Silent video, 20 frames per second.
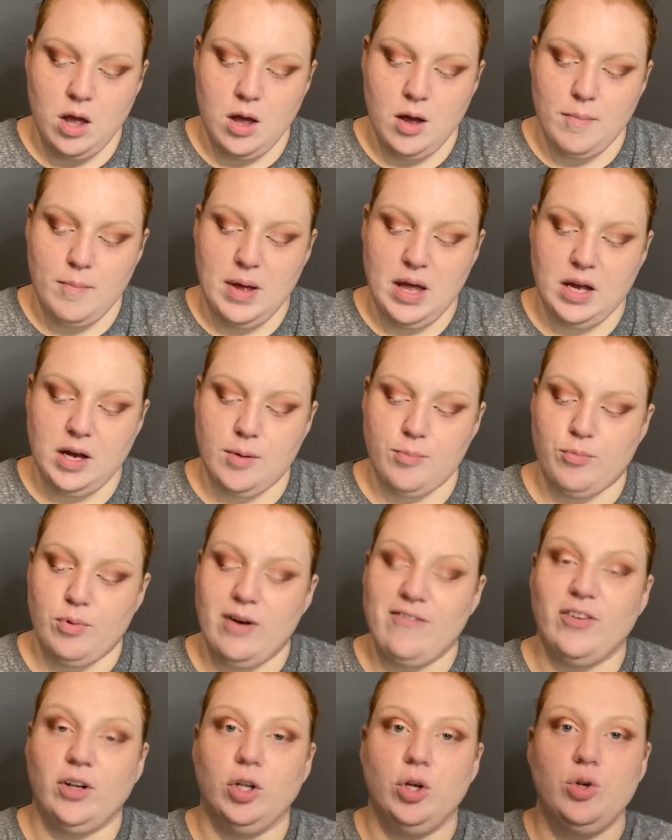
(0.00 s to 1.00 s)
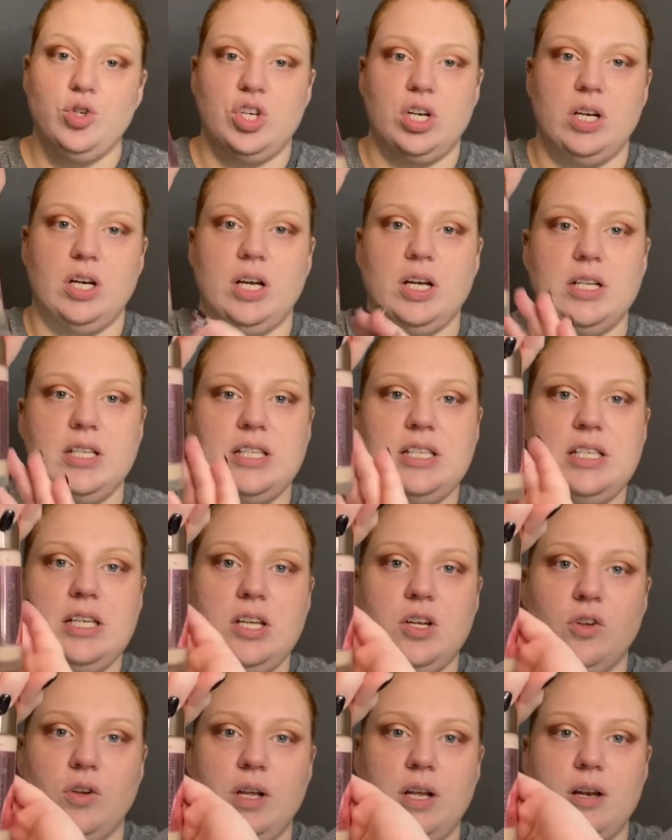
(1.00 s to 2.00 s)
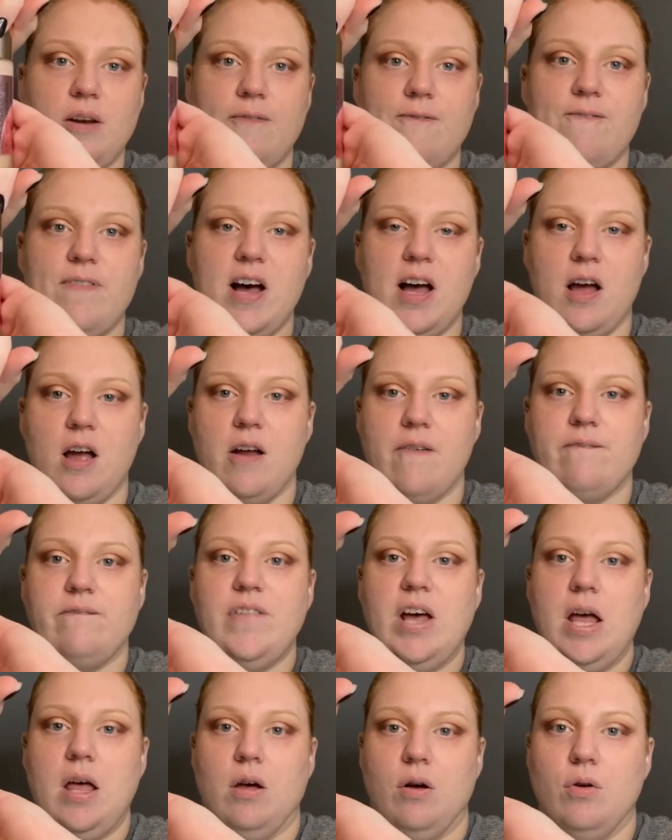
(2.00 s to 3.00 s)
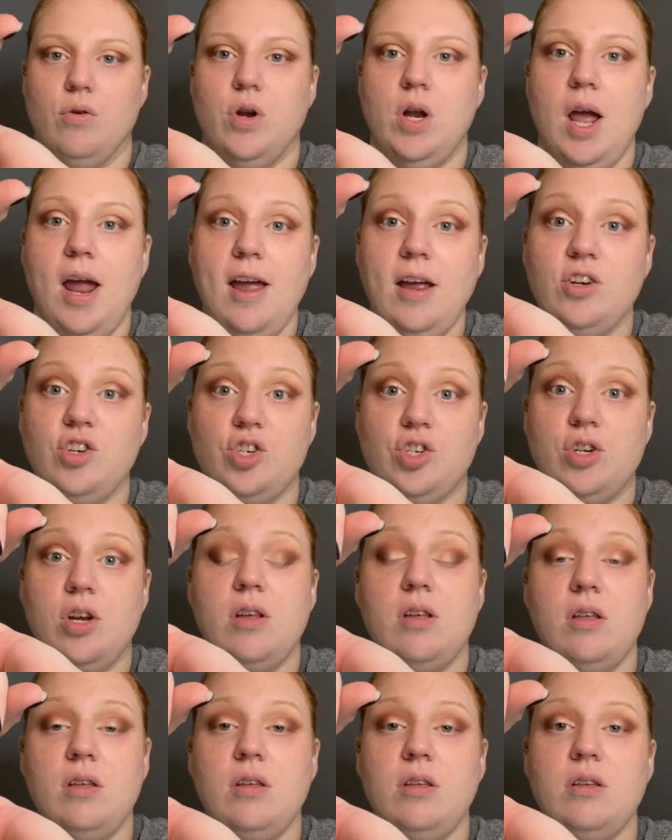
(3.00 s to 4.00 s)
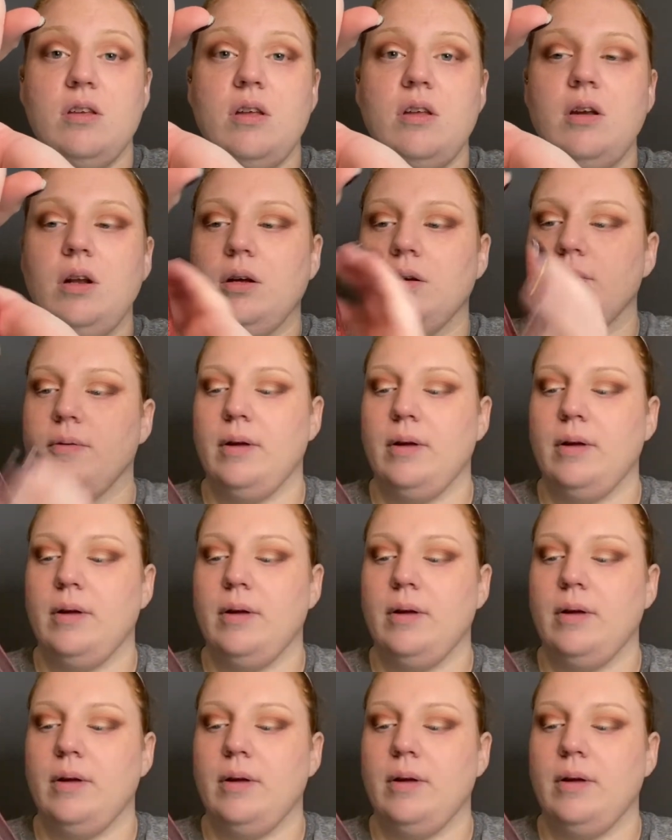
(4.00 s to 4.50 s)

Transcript: Makeup Revolution Conceal and Define Foundation.